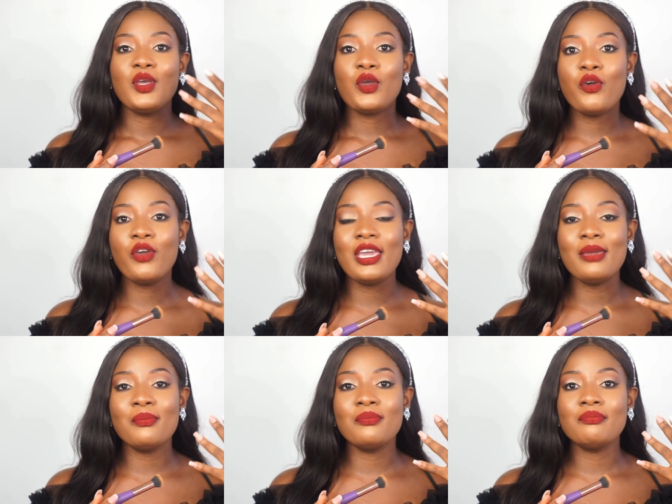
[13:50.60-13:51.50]

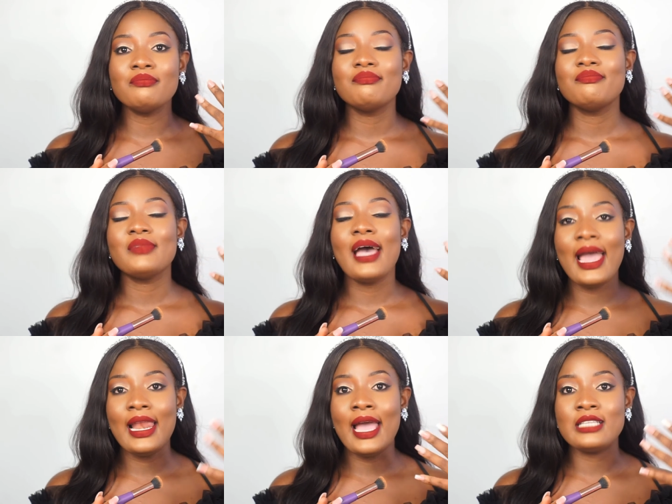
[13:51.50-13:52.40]
cream
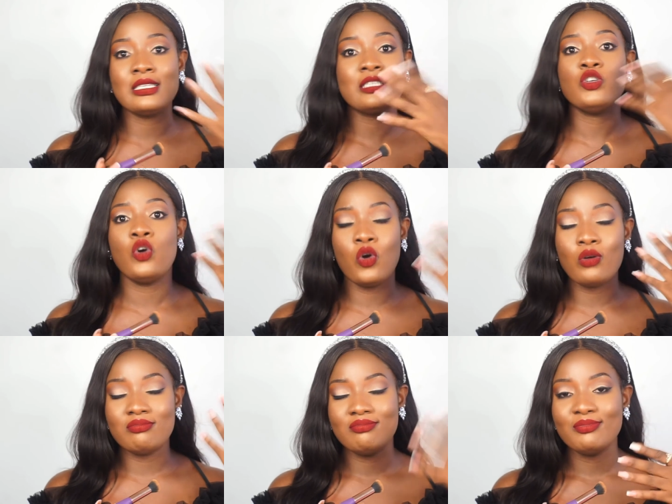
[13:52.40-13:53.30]
highlight. That's
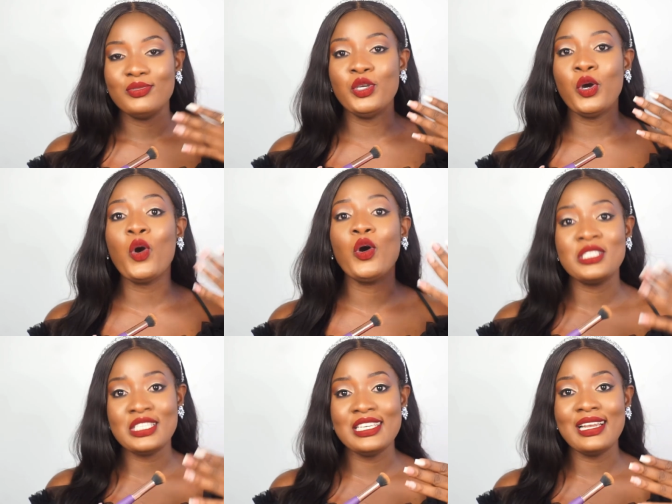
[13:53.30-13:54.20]
your
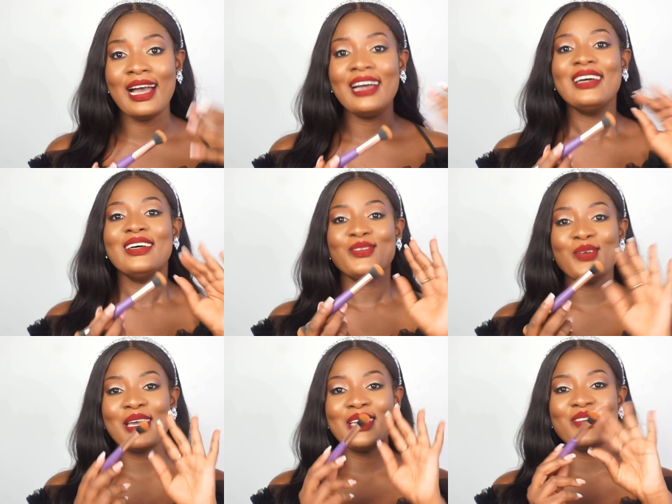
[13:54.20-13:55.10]
concealer. So
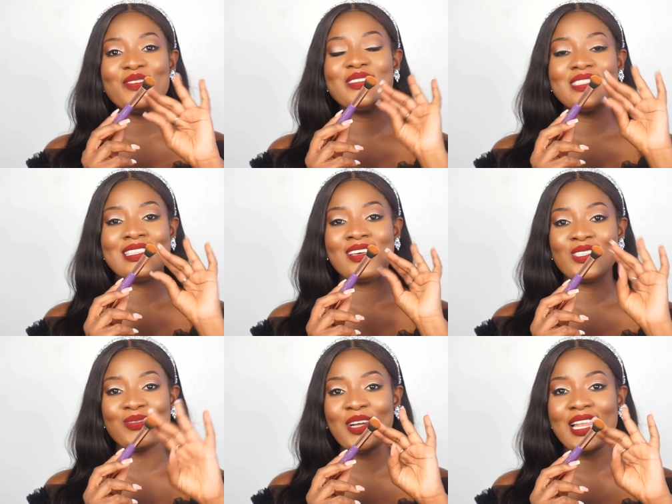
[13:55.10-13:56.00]
you can use the
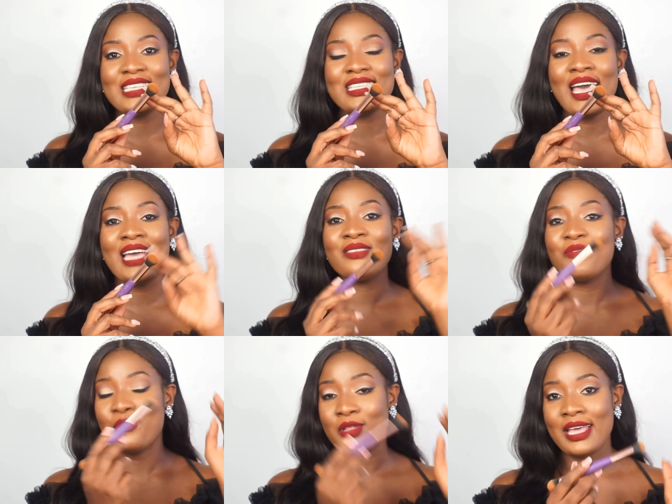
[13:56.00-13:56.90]
smaller side
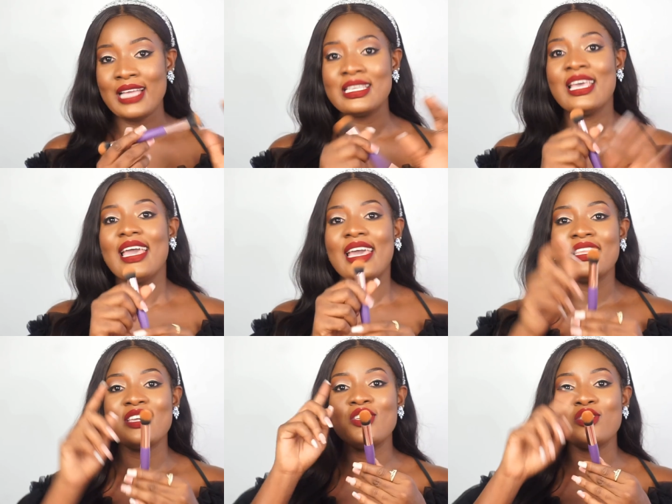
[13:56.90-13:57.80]
for that and
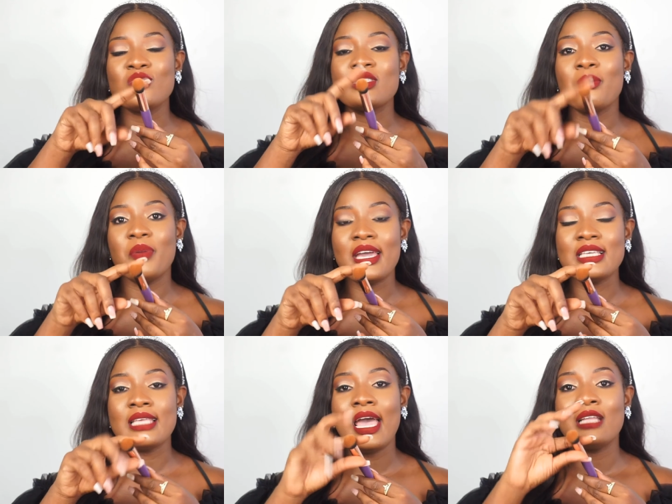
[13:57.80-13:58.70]
then you use the bigger
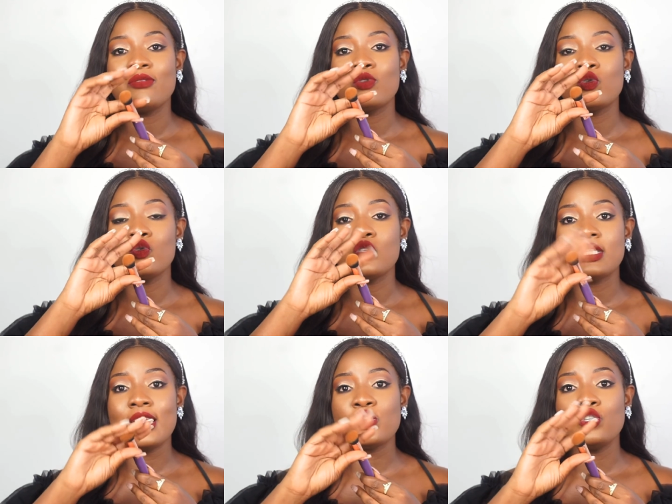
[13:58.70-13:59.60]
side to
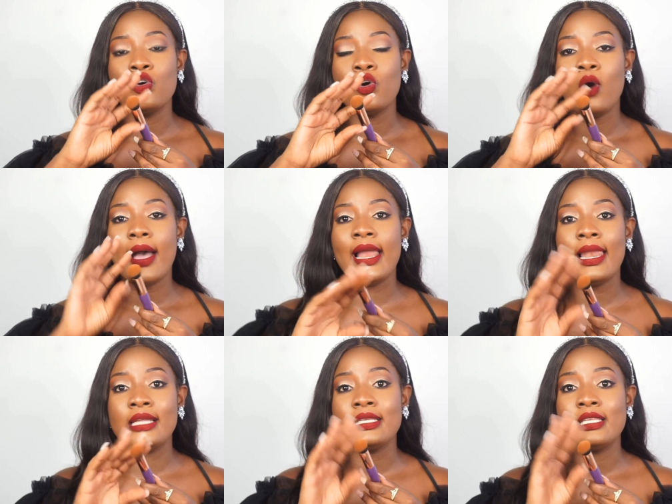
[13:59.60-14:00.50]
set your
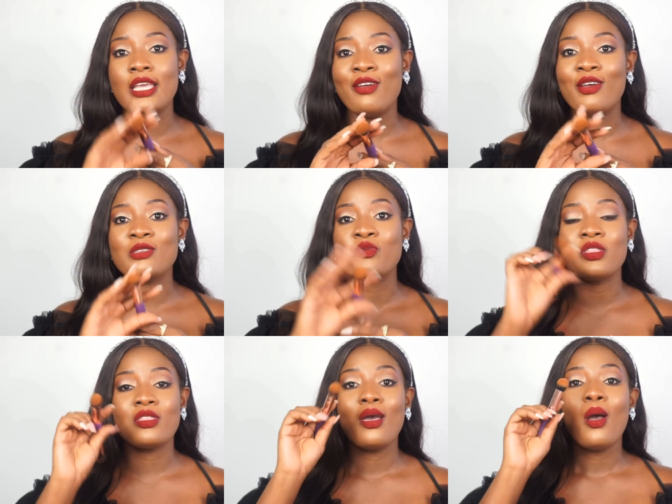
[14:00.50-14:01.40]
highlighted areas with
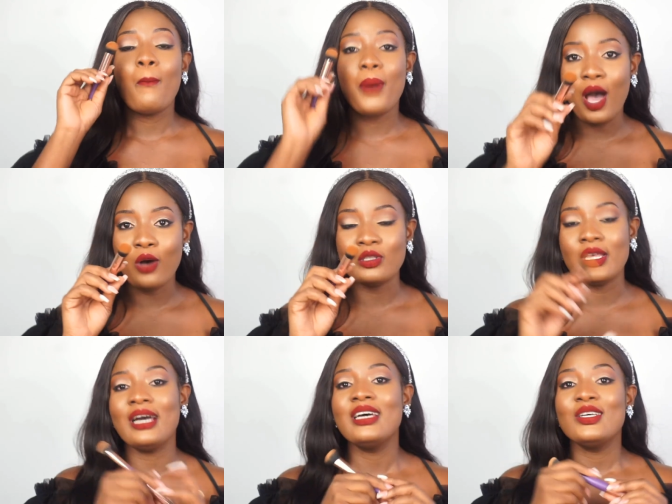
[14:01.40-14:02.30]

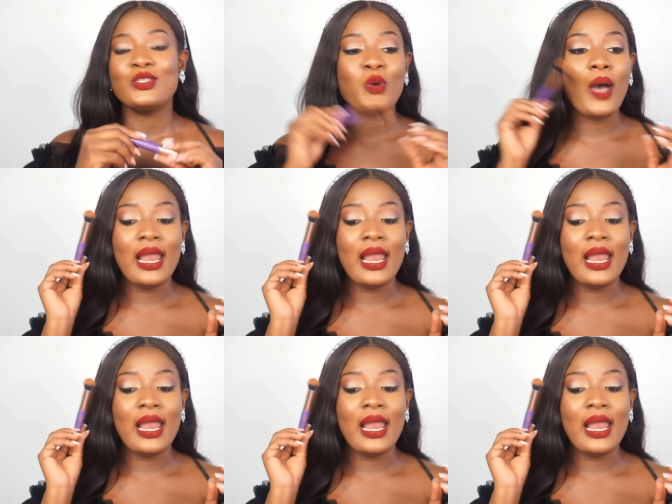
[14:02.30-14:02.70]
powder. So I